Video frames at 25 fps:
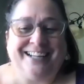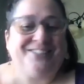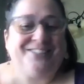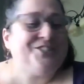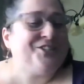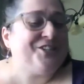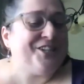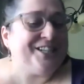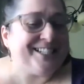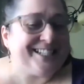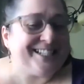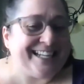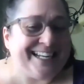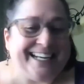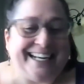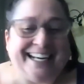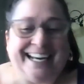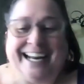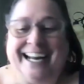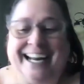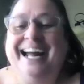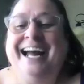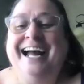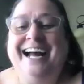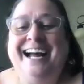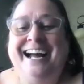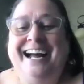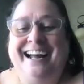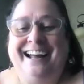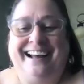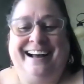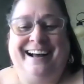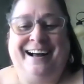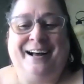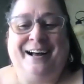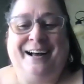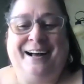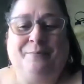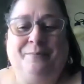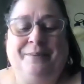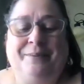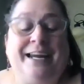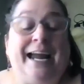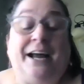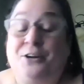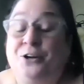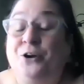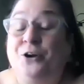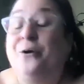Just kidding. Yeah, no,